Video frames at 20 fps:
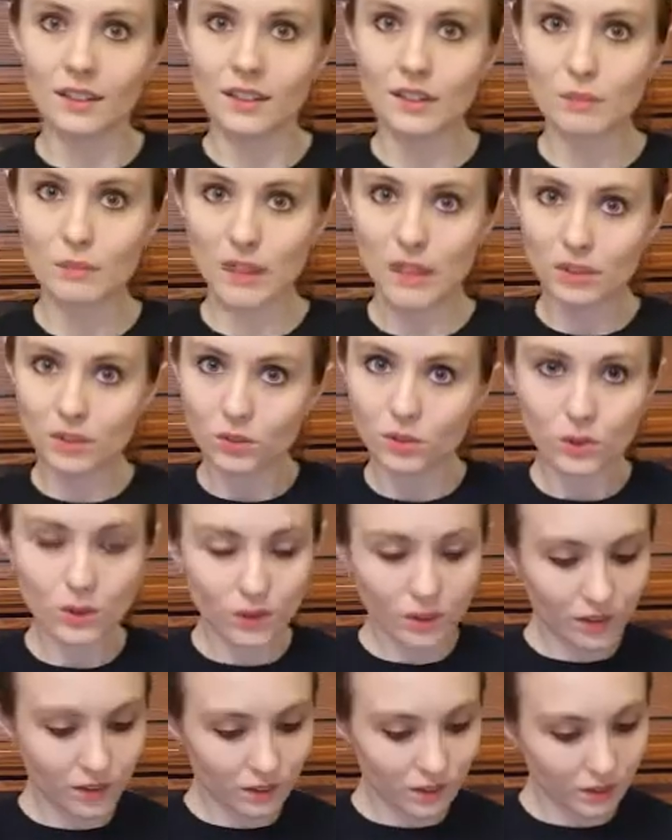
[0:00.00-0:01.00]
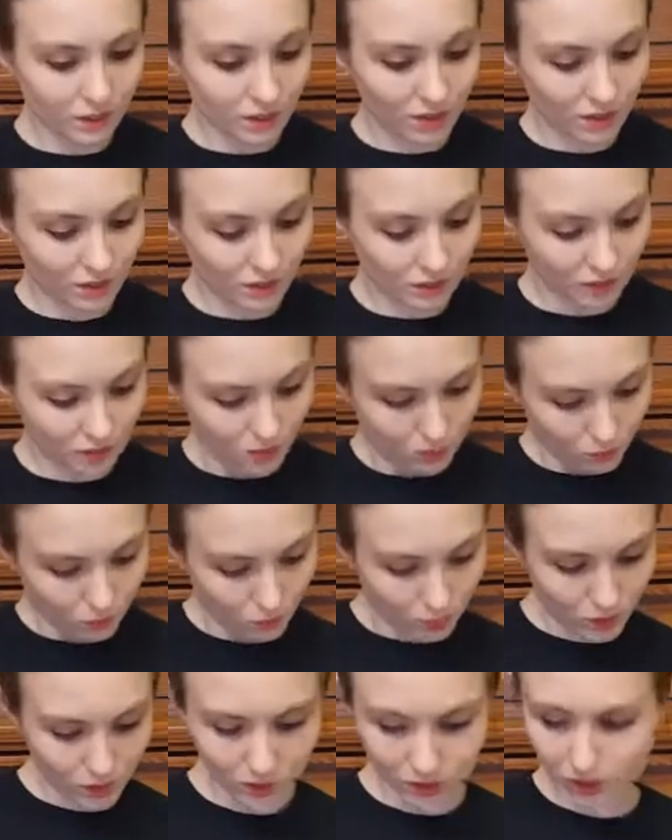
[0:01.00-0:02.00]
Dementors
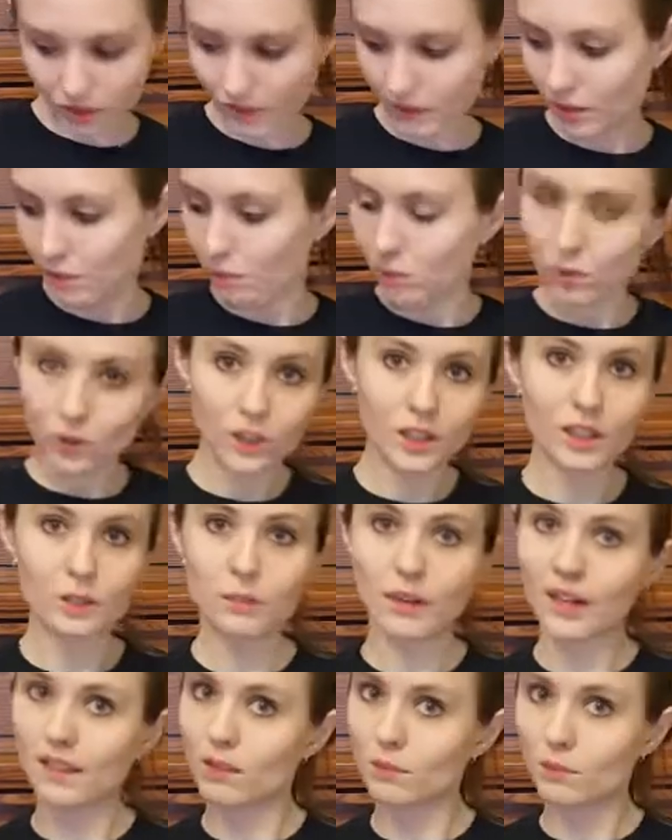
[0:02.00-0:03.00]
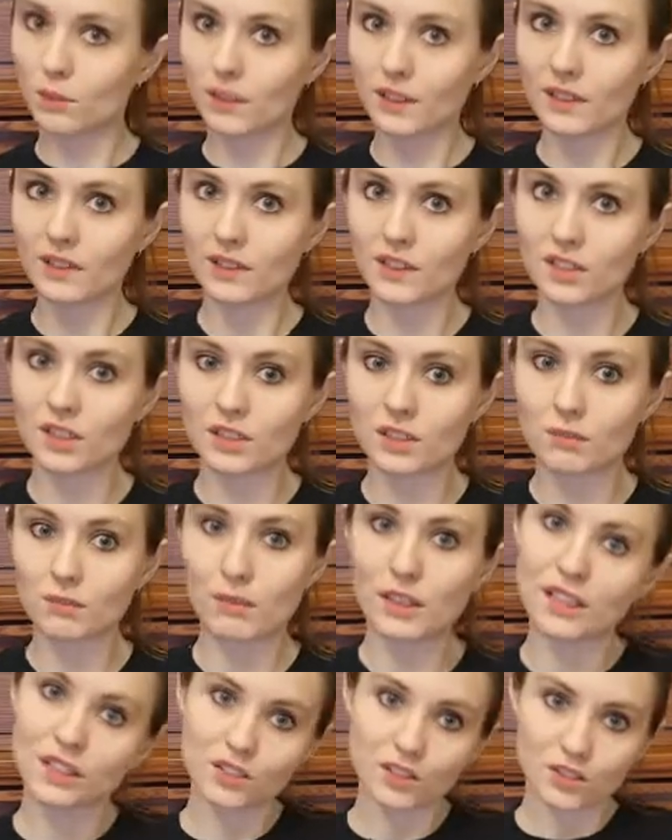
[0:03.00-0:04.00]
were employed by the British
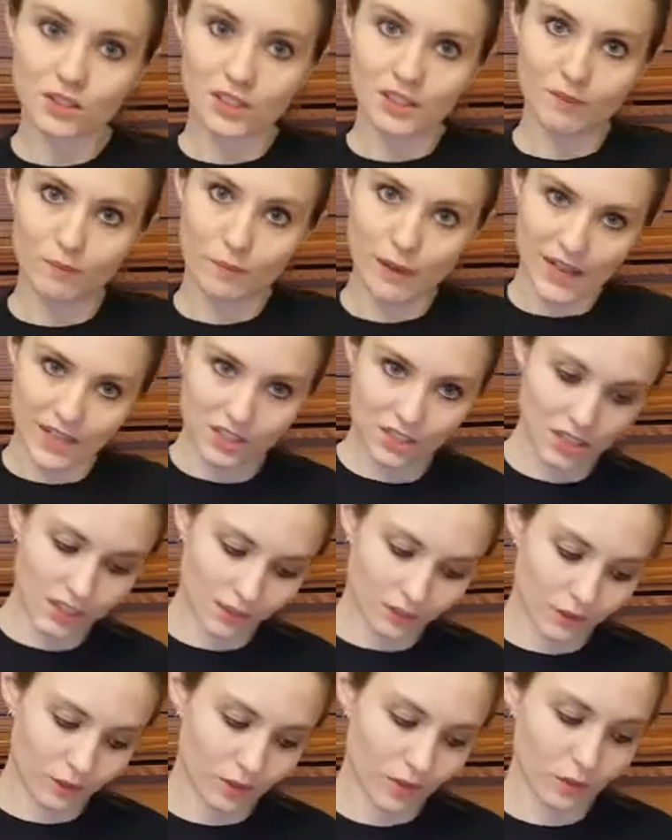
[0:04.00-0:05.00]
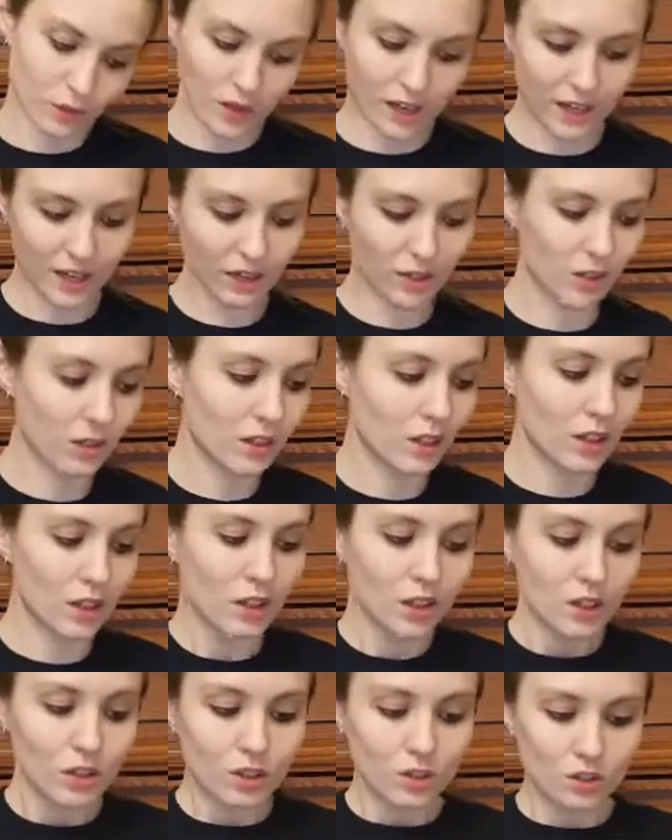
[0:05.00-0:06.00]
Ministry of Magic for a while
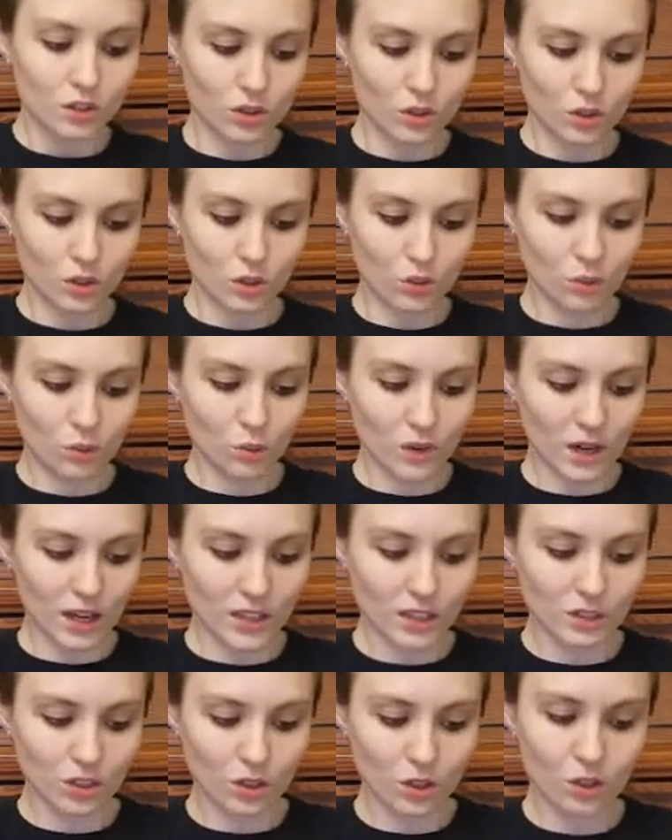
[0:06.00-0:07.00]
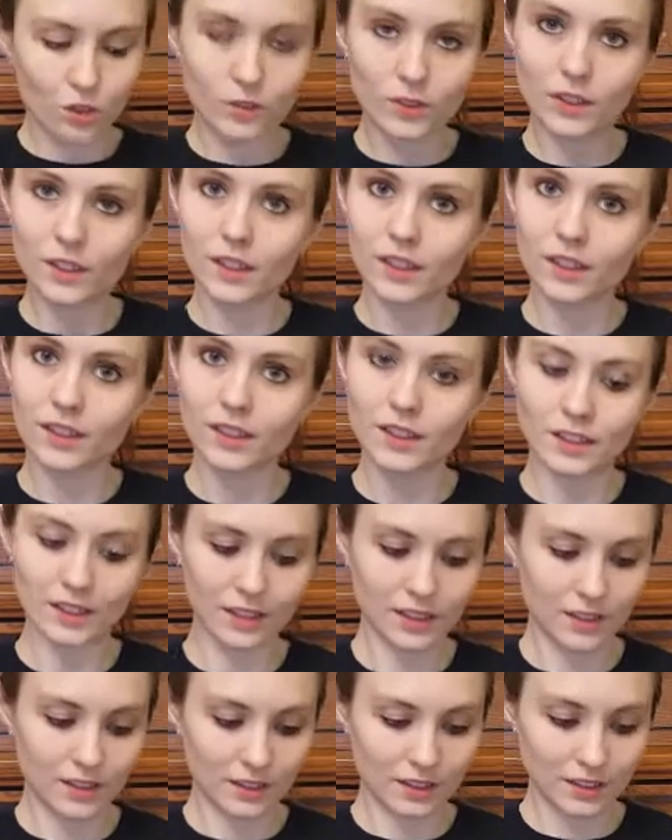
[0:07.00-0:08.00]
to watch over
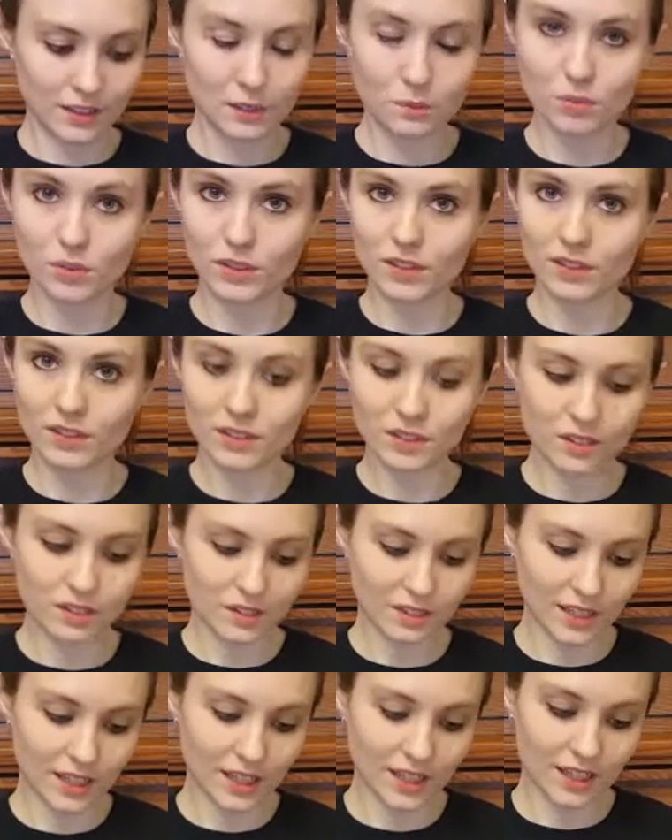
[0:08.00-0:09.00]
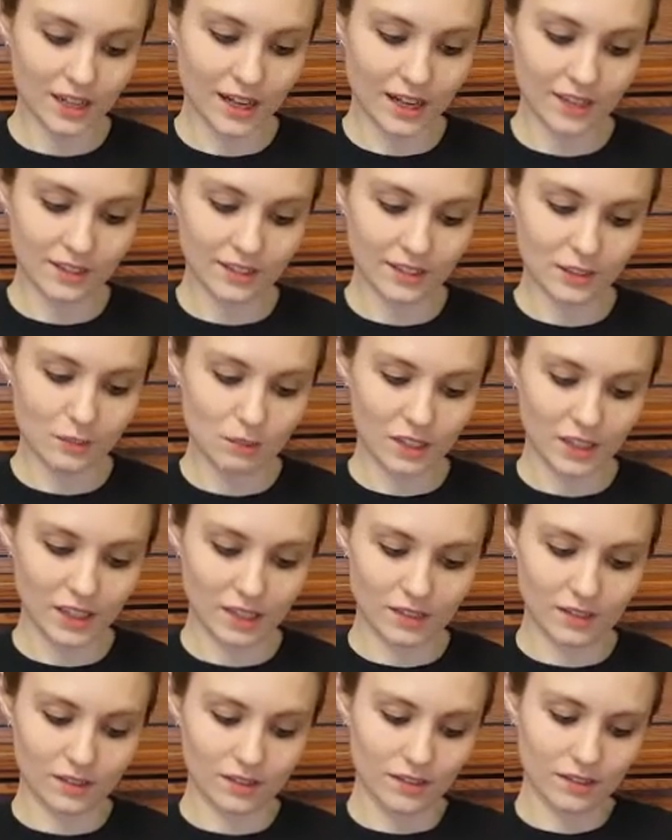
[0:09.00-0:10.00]
the prisoners at
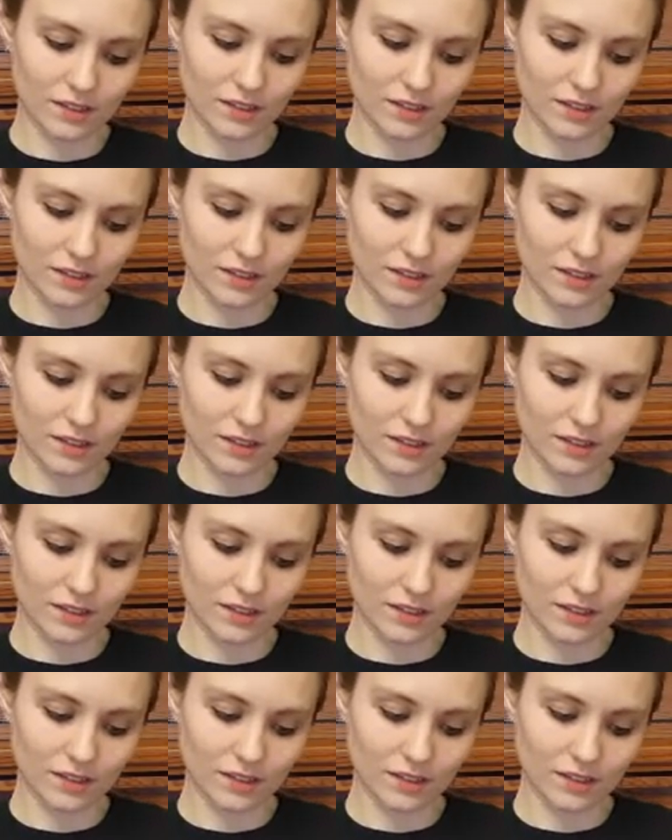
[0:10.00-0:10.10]
Azkaban.